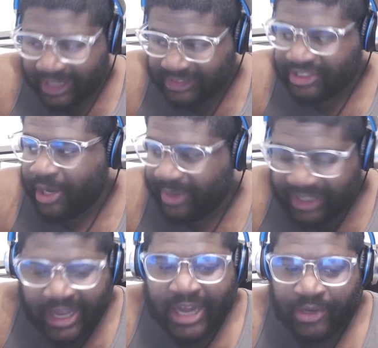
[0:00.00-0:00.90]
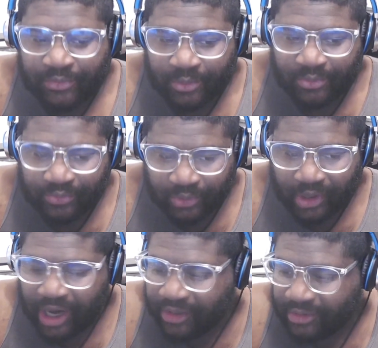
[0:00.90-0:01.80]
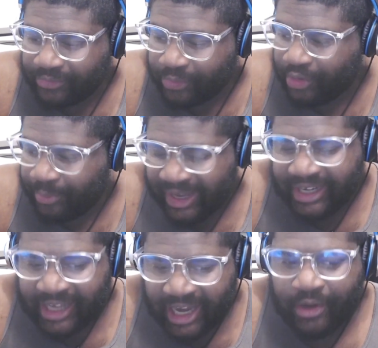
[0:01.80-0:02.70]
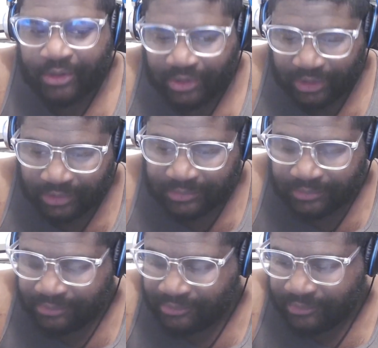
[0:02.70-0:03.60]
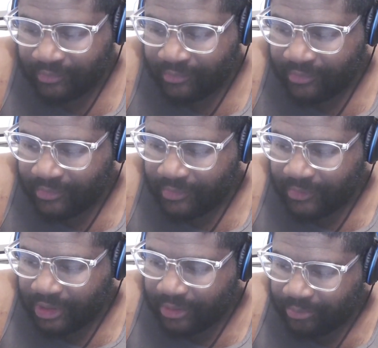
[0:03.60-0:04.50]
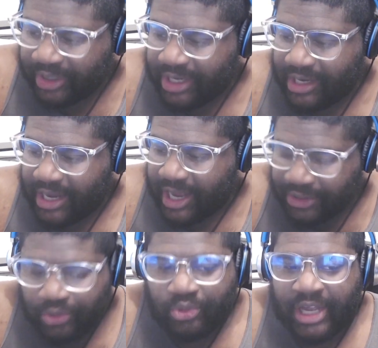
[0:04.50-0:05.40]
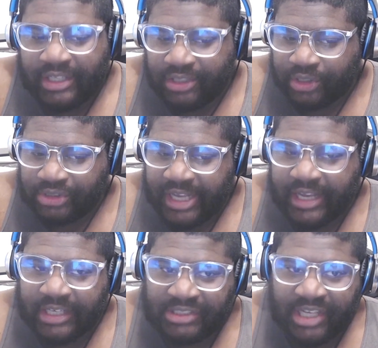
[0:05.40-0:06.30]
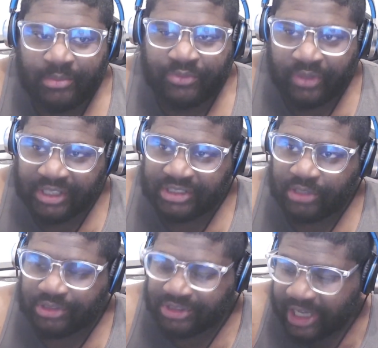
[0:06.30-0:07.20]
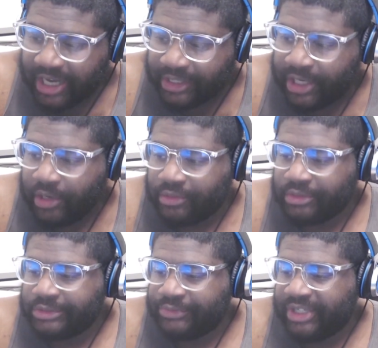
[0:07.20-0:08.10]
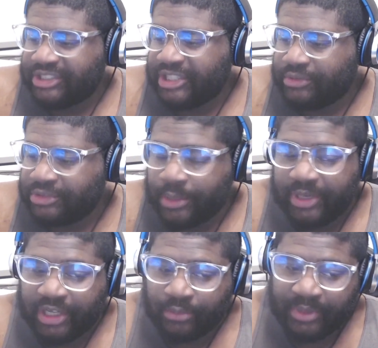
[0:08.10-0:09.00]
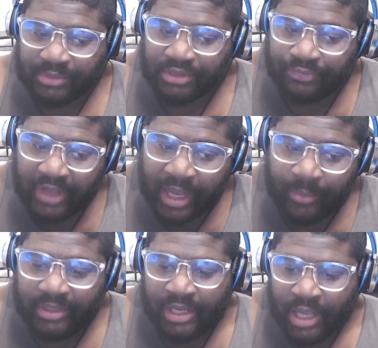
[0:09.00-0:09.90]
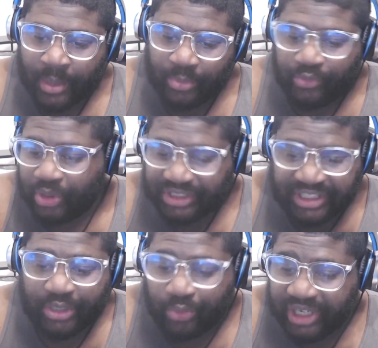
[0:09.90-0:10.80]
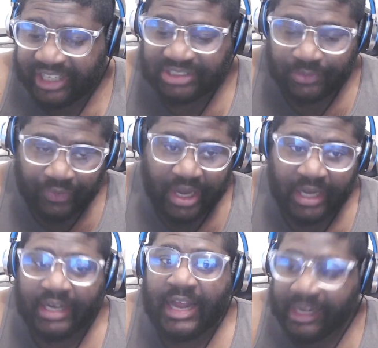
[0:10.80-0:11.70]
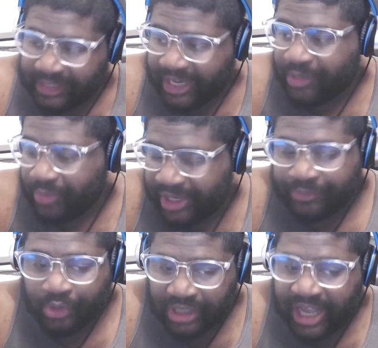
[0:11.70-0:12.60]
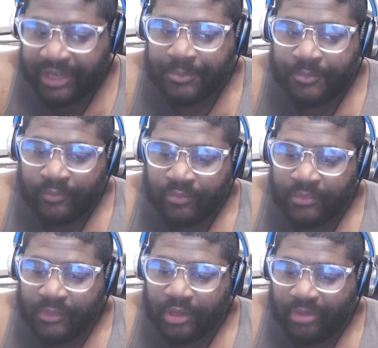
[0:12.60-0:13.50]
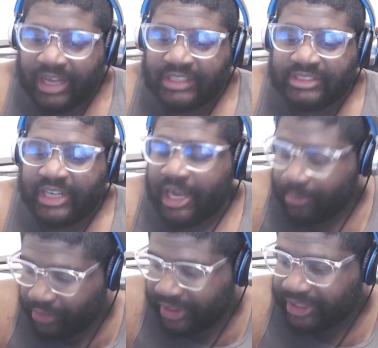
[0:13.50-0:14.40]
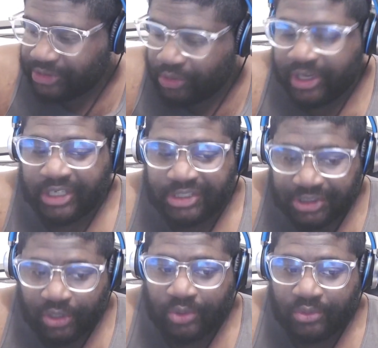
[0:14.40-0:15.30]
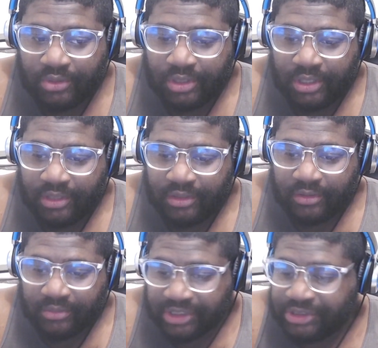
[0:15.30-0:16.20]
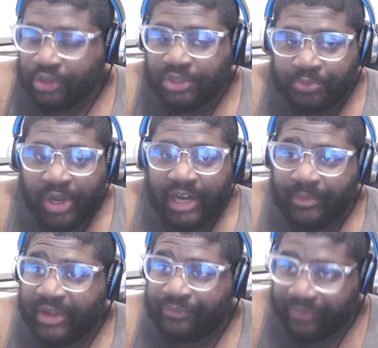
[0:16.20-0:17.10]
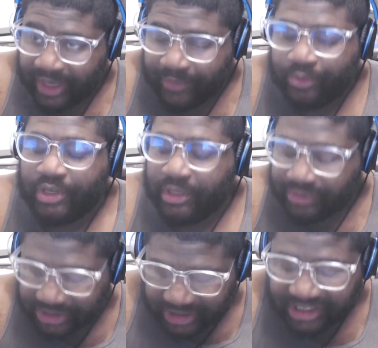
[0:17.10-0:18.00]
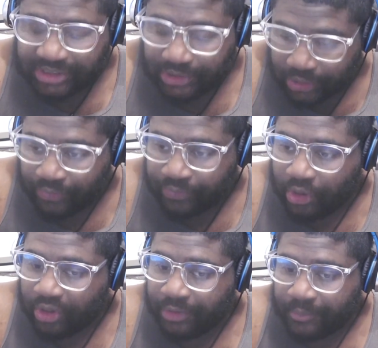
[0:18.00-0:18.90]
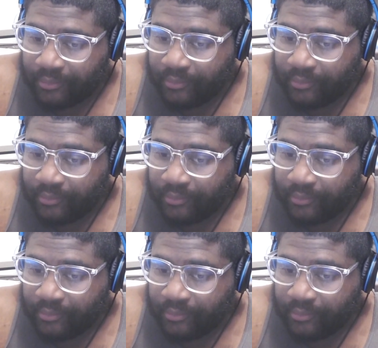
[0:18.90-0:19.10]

That's coming later for the main character. But I do like that they're taking the time to flesh out the side of characters, flesh out some of the other members of the family before the shit really hits the fan, and I can't wait for that. But like I said, I'm really enjoying this show. This show is probably my favorite of the season so far.